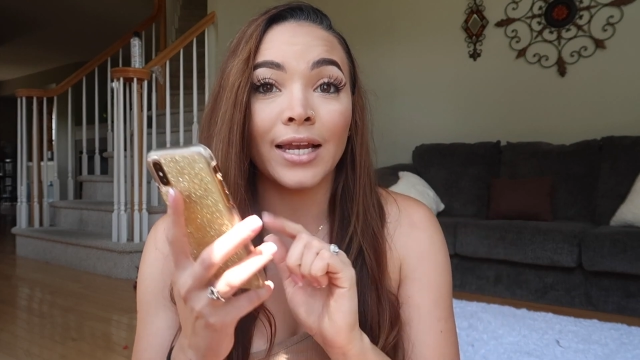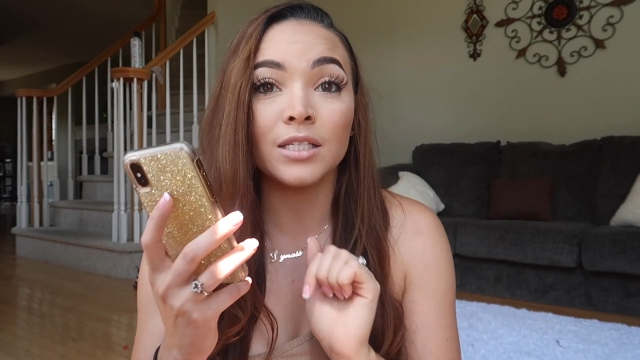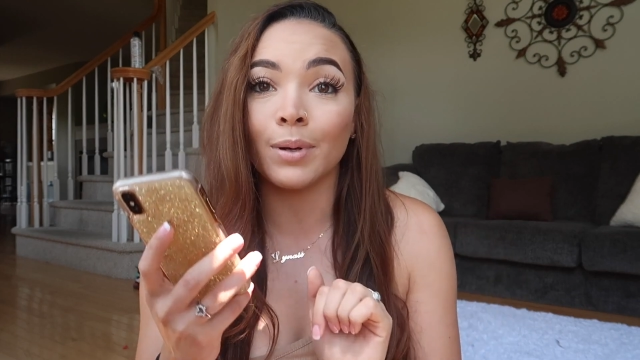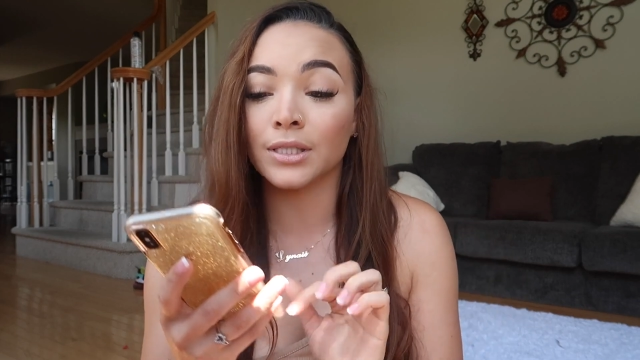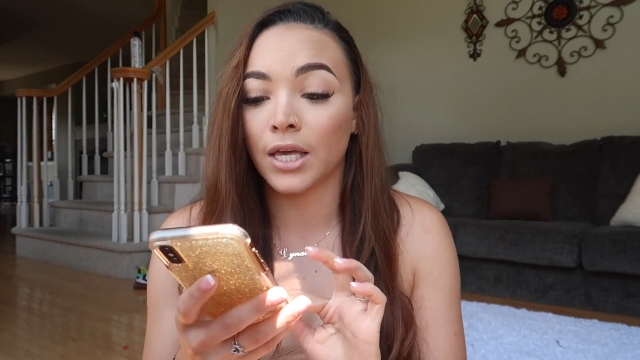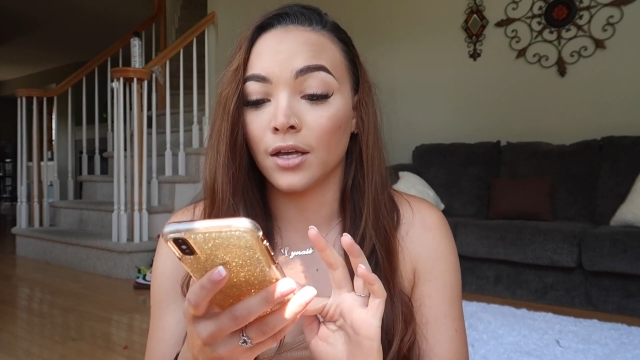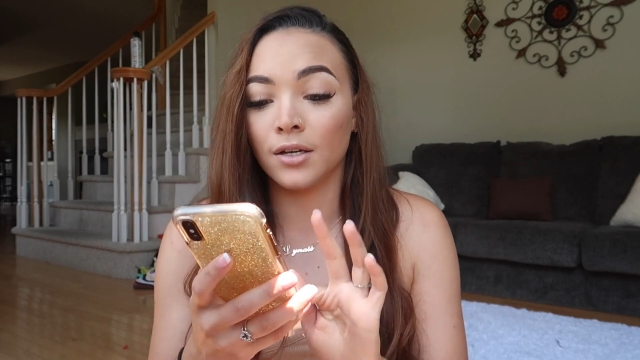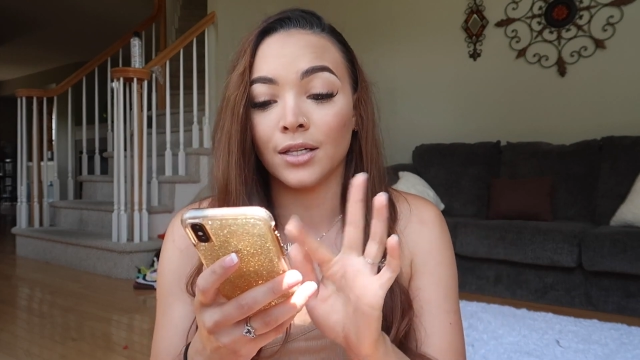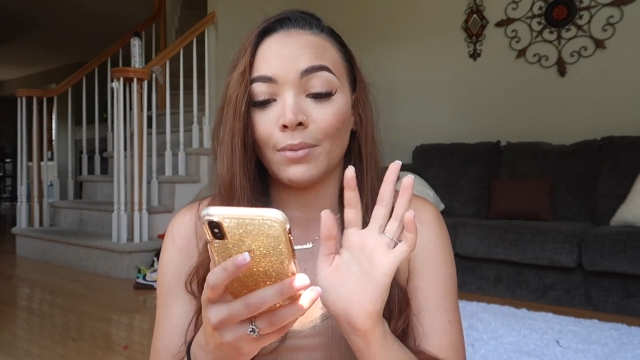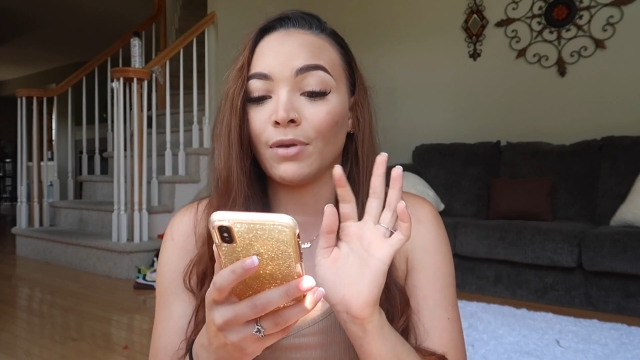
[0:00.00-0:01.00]
and it's about to get
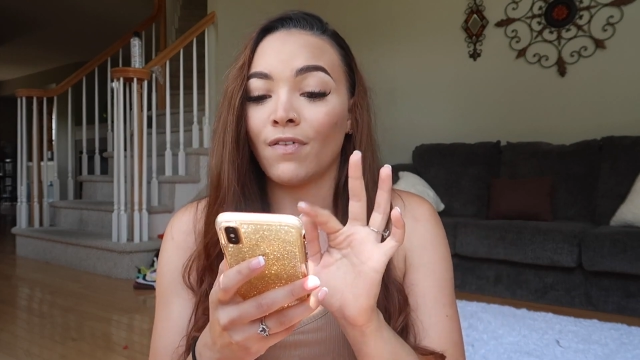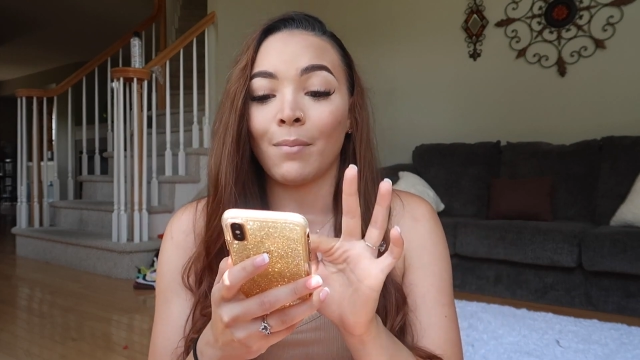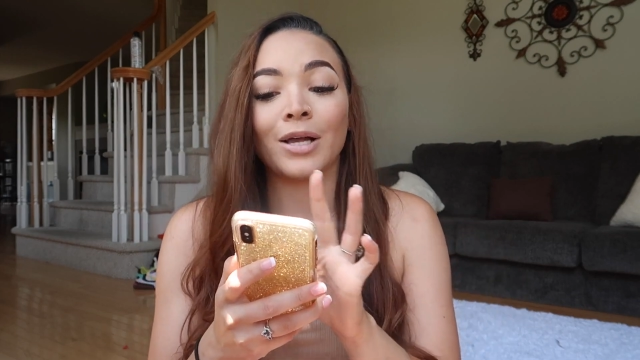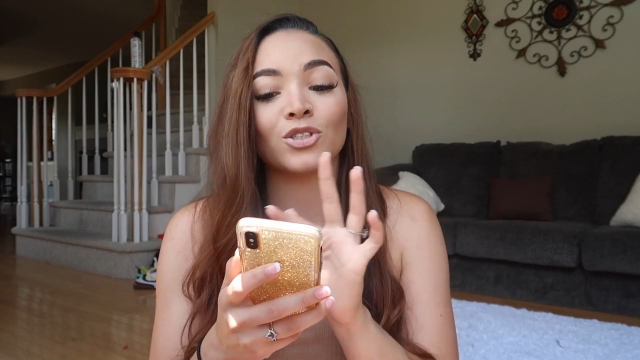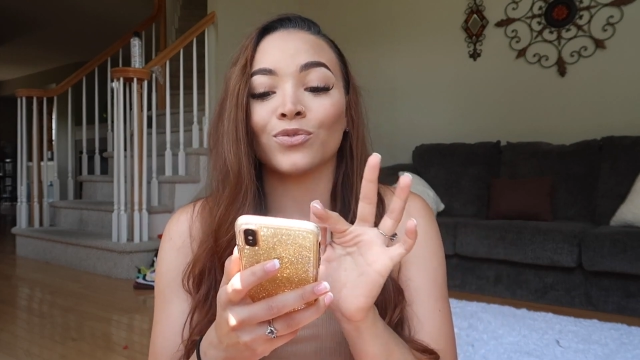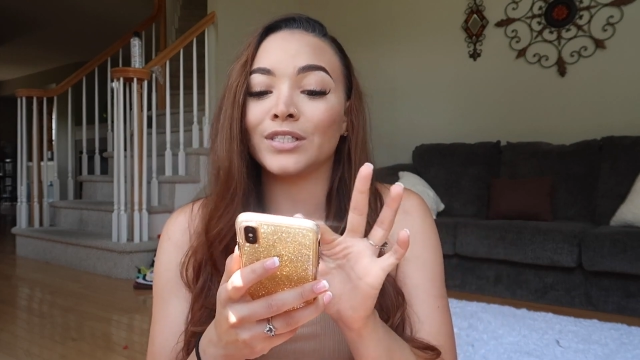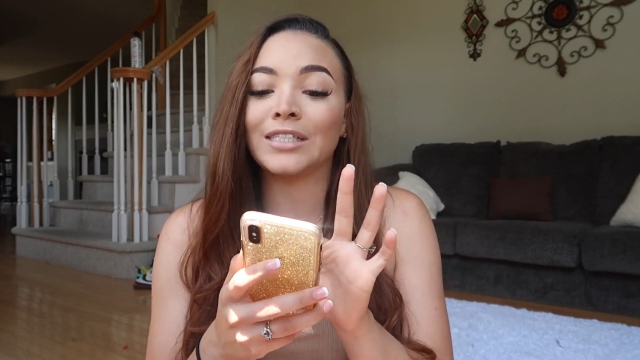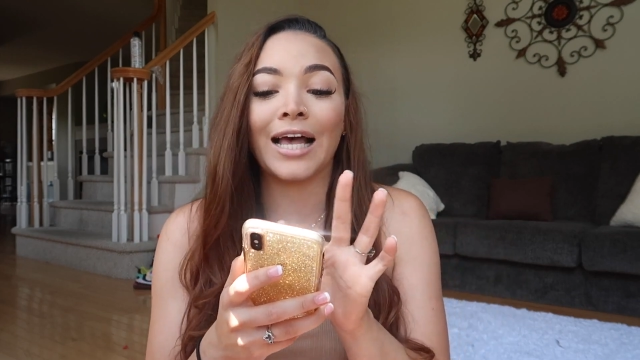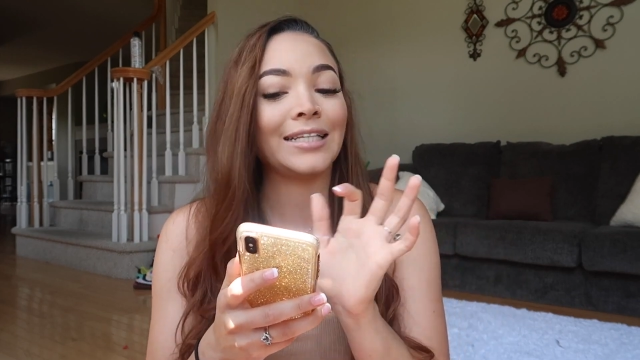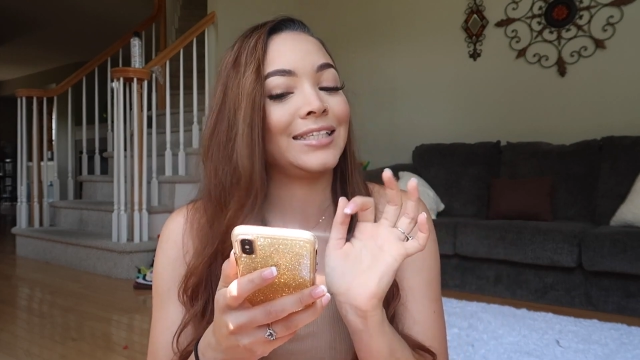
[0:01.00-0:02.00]
good. Let me find my
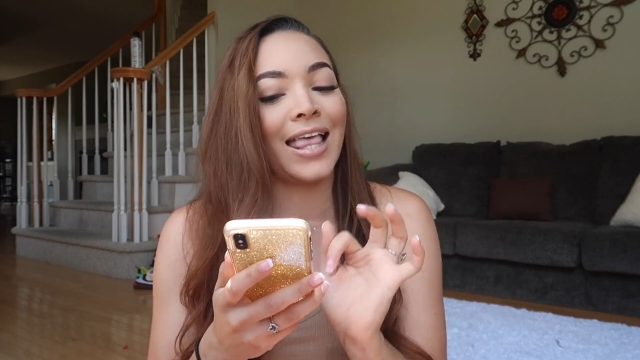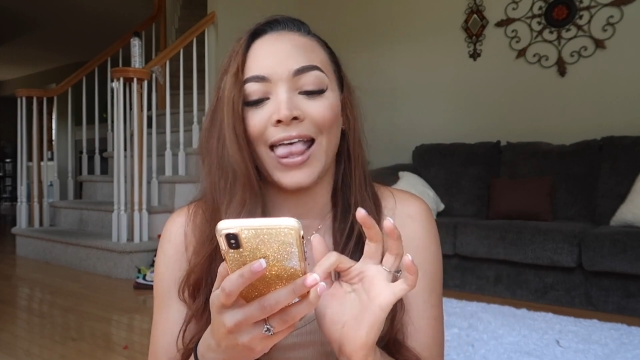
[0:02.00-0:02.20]
screenshots.